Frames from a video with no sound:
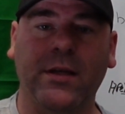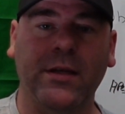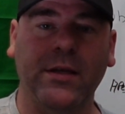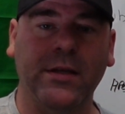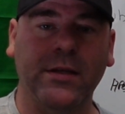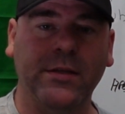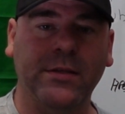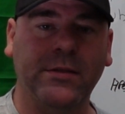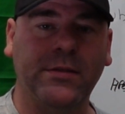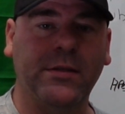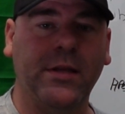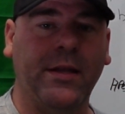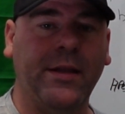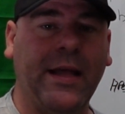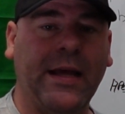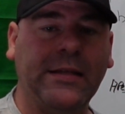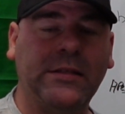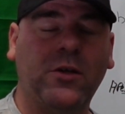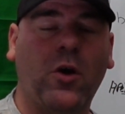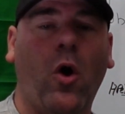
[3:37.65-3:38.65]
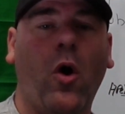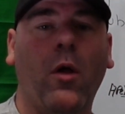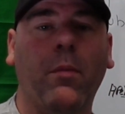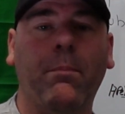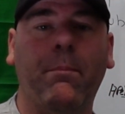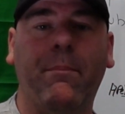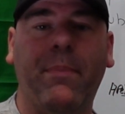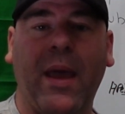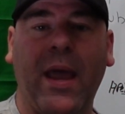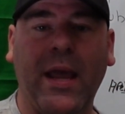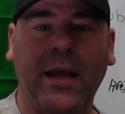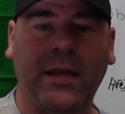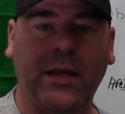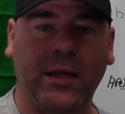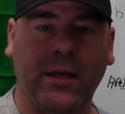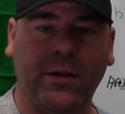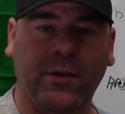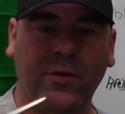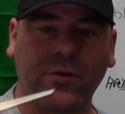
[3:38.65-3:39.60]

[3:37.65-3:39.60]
and that's called banking.